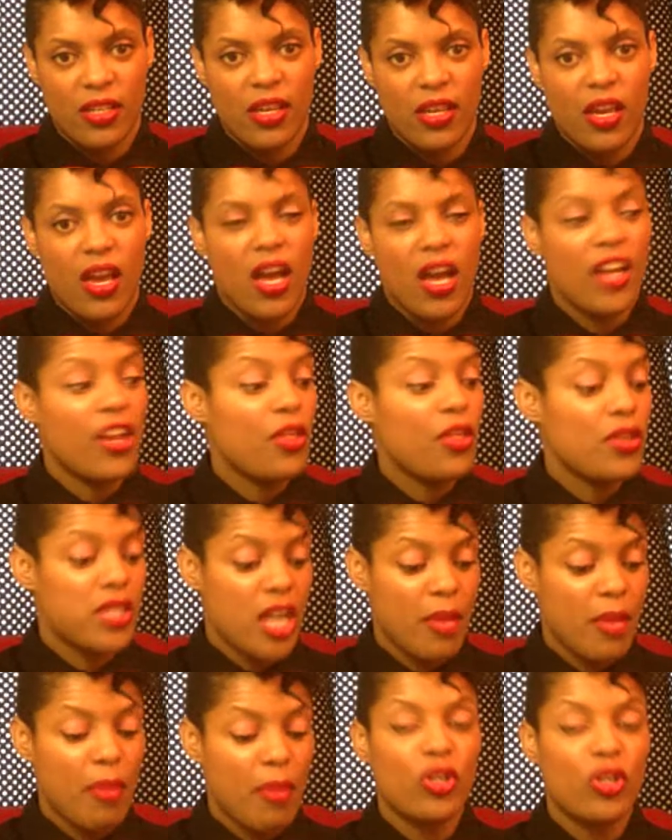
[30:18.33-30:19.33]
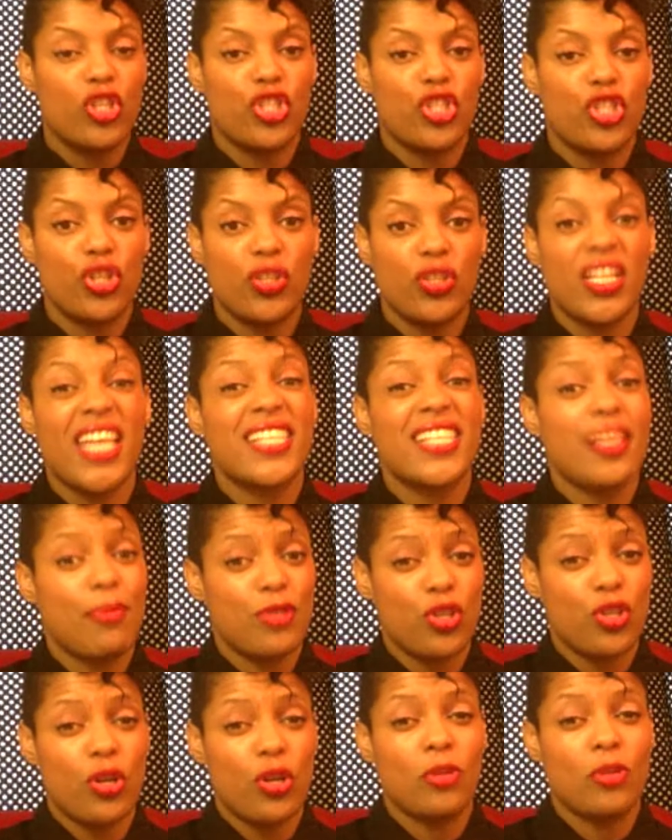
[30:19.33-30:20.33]
Another time next
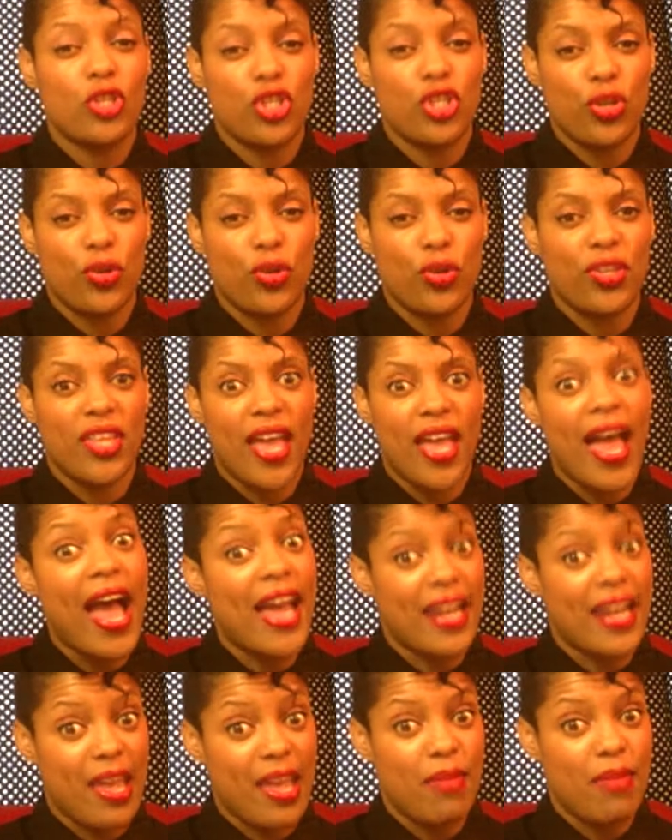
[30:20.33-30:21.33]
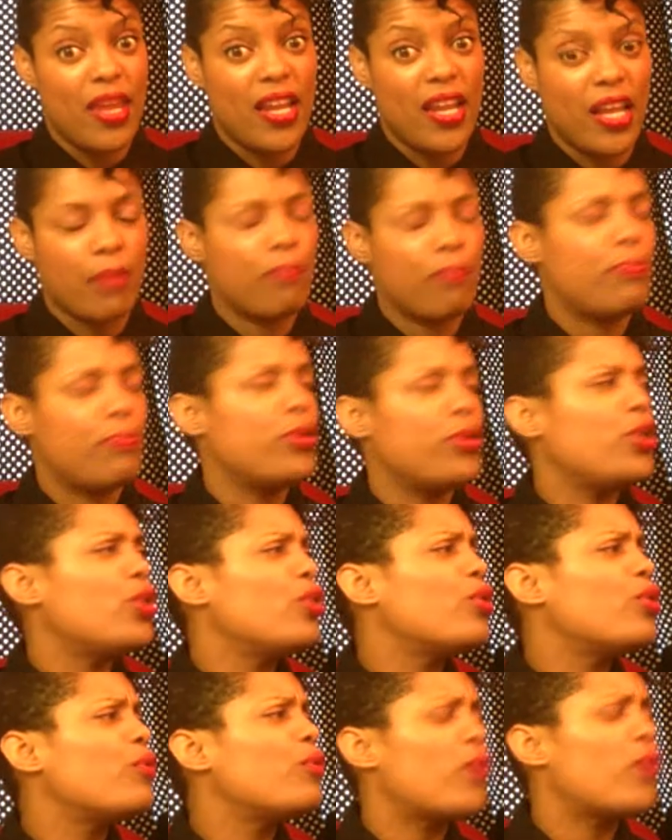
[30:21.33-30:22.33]
episode I'm going to show you the hat I made, a
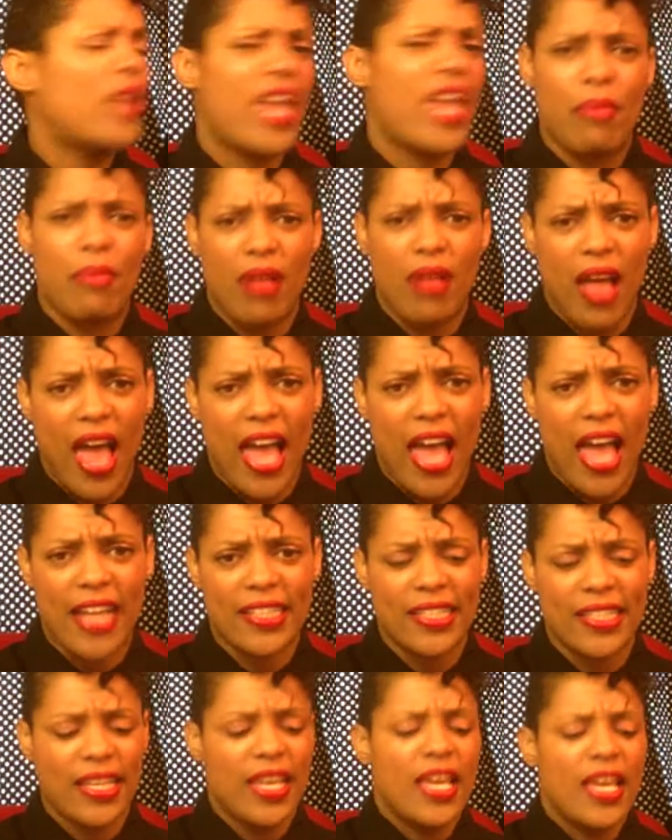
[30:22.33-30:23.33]
beautiful cable hat.